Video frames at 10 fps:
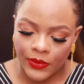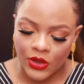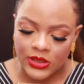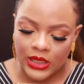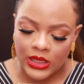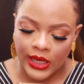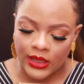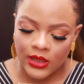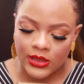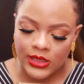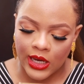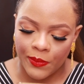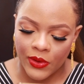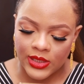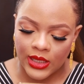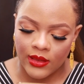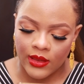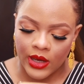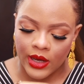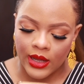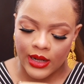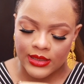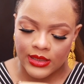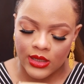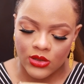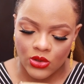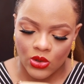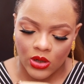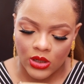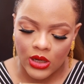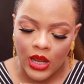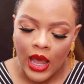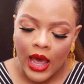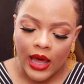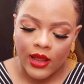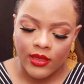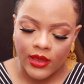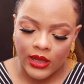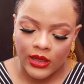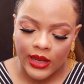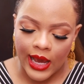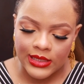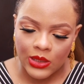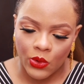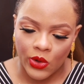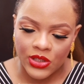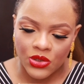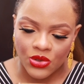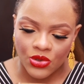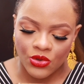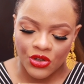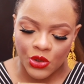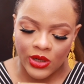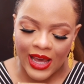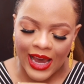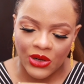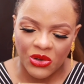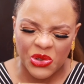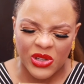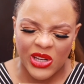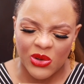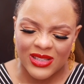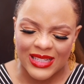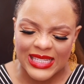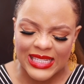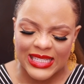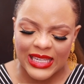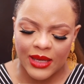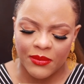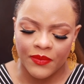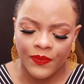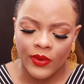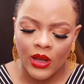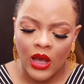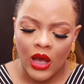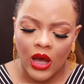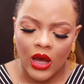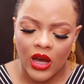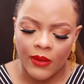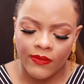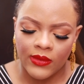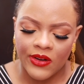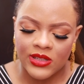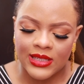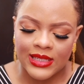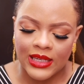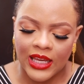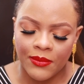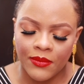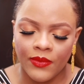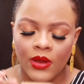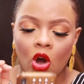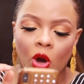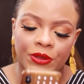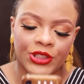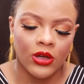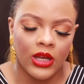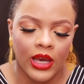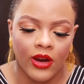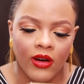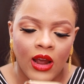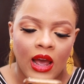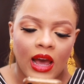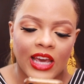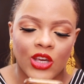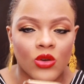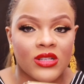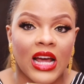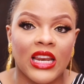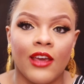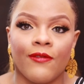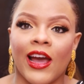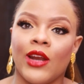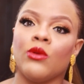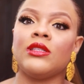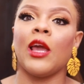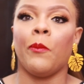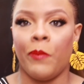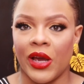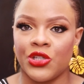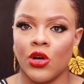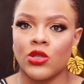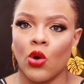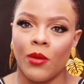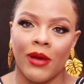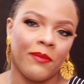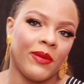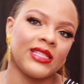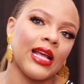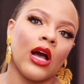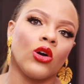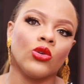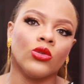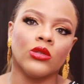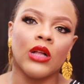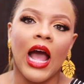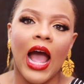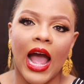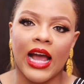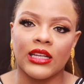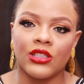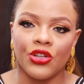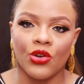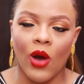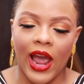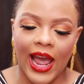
just click the tick button there that says done, and then the next thing we're going to do, I don't usually use the slim. There's a slim option here. I use that if I don't take pictures on my best angle and you know I